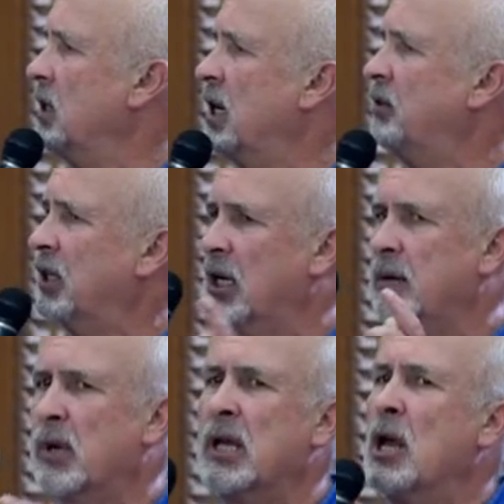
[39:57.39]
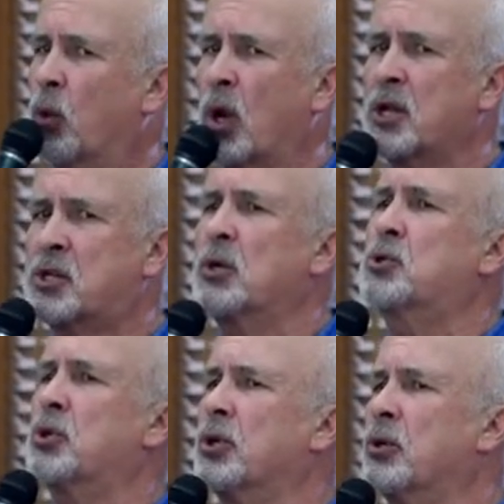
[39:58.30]
mean anything to anybody? Roscoe
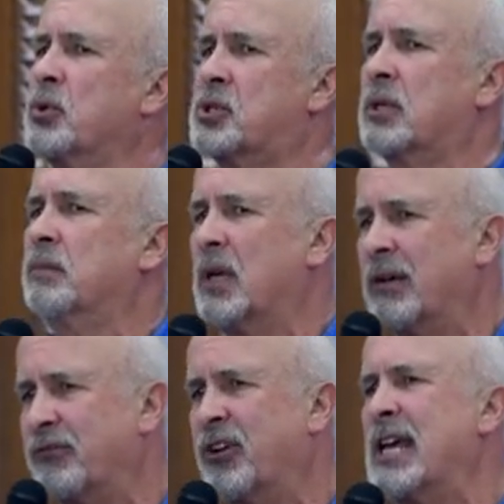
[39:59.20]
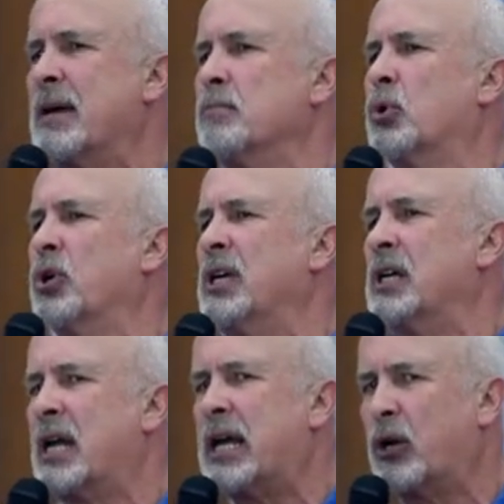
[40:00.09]
Turner was a, a
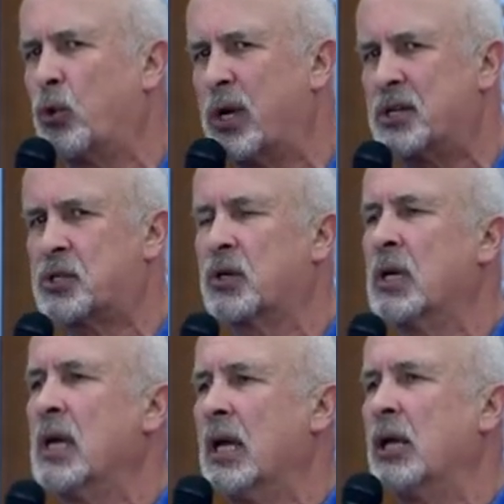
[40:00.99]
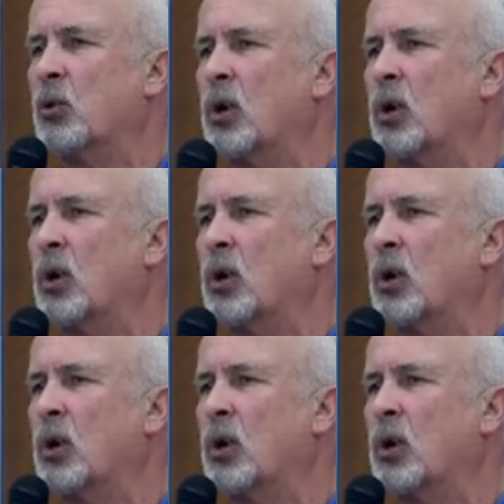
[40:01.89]
flamboyant air racer. He